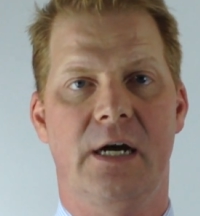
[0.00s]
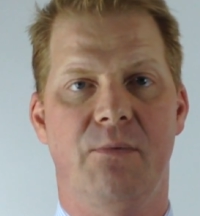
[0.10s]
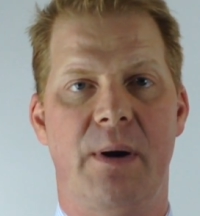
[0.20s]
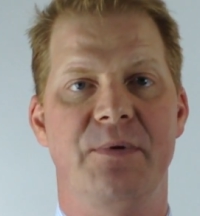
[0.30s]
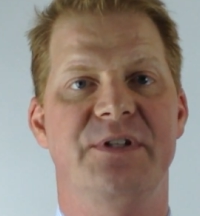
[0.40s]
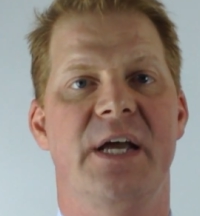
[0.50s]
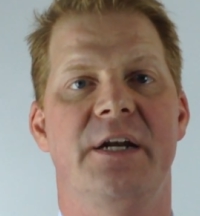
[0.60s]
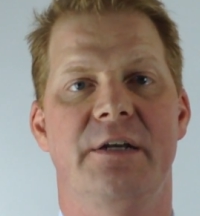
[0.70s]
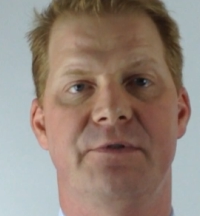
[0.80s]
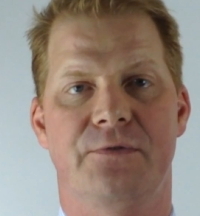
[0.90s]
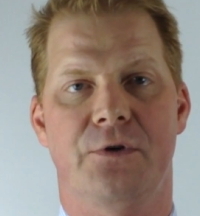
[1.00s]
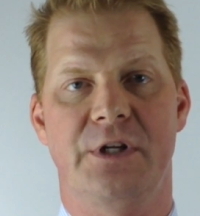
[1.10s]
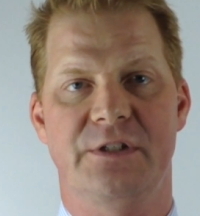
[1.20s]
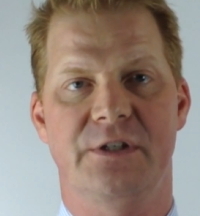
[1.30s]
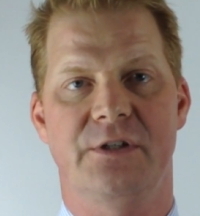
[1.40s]
representatives for an
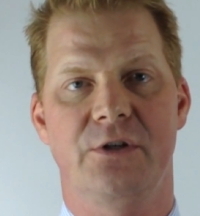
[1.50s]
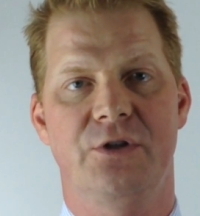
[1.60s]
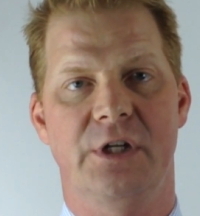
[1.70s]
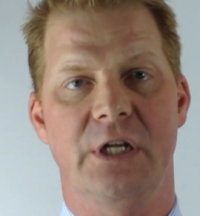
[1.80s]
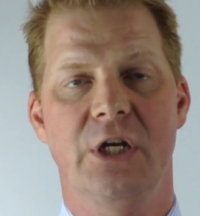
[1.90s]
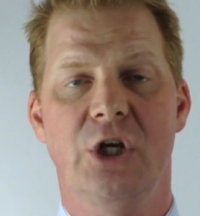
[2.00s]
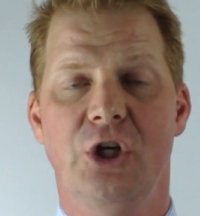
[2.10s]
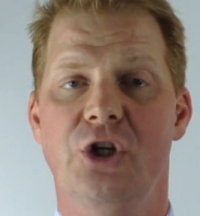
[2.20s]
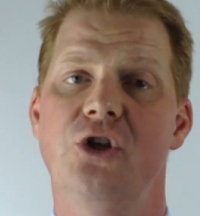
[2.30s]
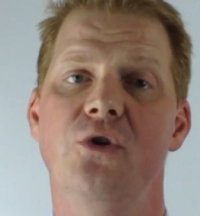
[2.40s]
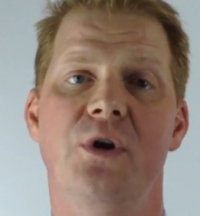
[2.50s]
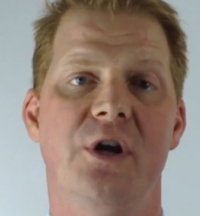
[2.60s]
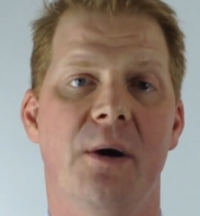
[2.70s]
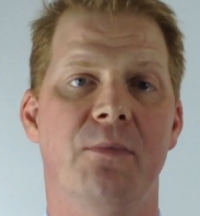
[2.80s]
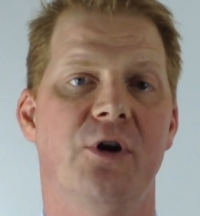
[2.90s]
institution, you do a
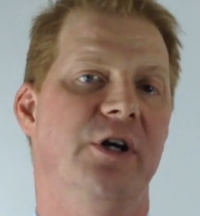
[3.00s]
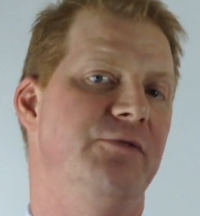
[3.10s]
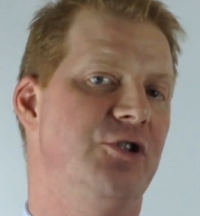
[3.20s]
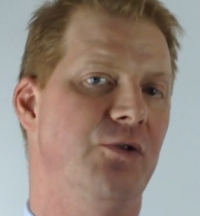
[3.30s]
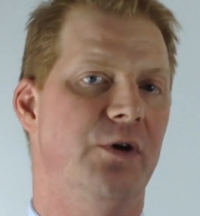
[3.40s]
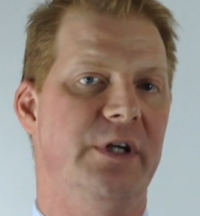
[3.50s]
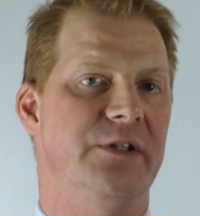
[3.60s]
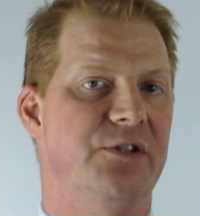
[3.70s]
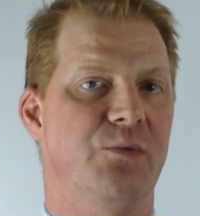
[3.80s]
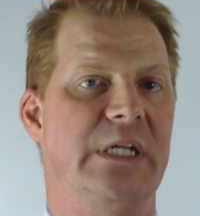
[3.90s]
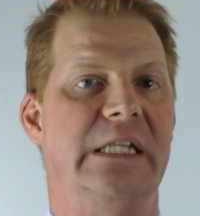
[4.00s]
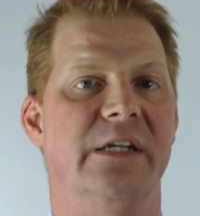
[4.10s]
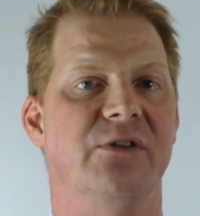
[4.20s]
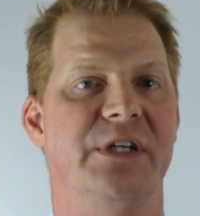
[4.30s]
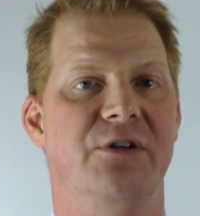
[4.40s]
number of short and sweet
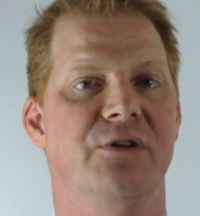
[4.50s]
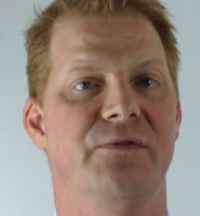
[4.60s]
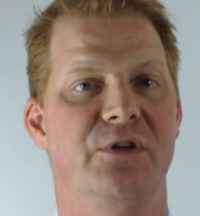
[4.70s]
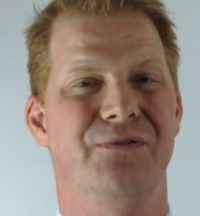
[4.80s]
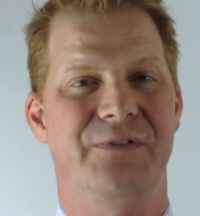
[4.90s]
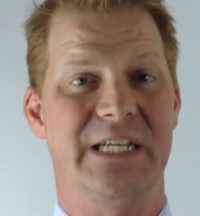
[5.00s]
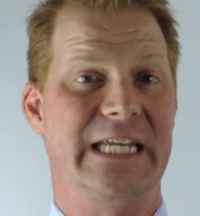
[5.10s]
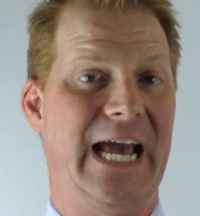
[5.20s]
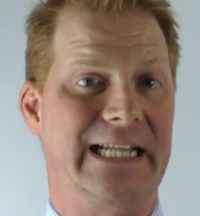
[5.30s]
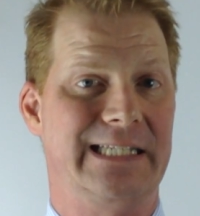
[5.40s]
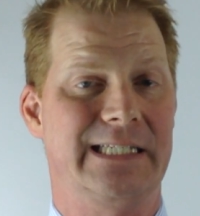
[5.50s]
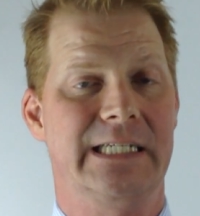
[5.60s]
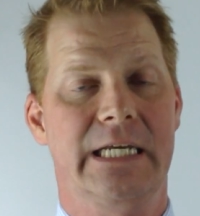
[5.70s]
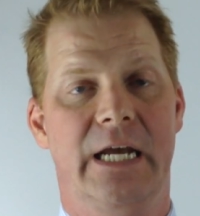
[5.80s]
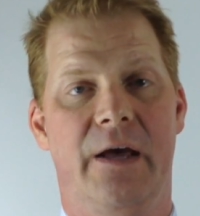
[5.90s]
little interview vignettes.
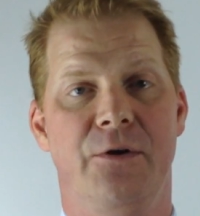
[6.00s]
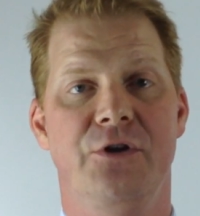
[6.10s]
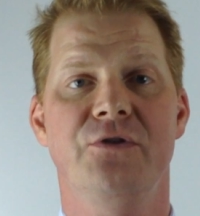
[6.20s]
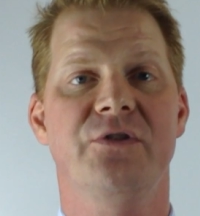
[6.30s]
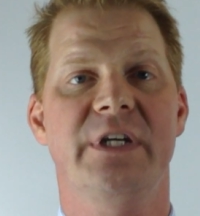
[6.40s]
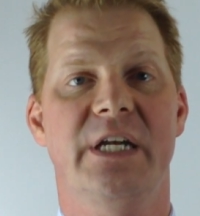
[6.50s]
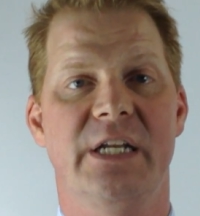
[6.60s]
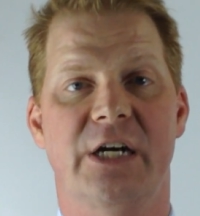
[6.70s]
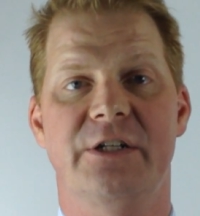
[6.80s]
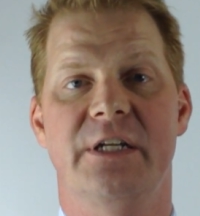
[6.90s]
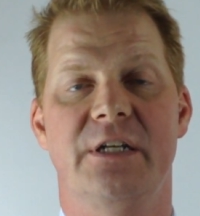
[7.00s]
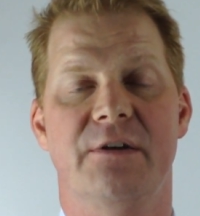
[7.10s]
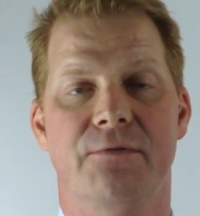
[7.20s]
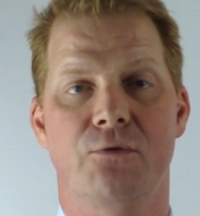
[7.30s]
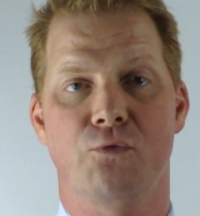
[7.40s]
And they're usually conducted in
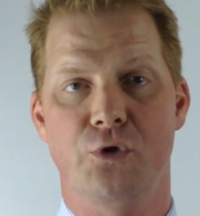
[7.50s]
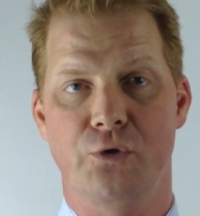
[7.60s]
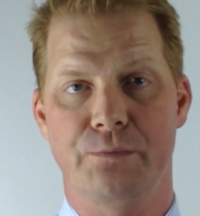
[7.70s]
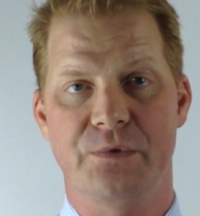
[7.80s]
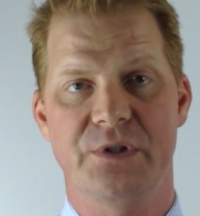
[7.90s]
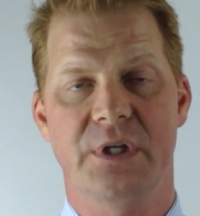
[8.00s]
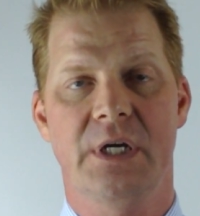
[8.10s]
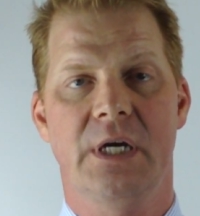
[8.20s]
different rooms.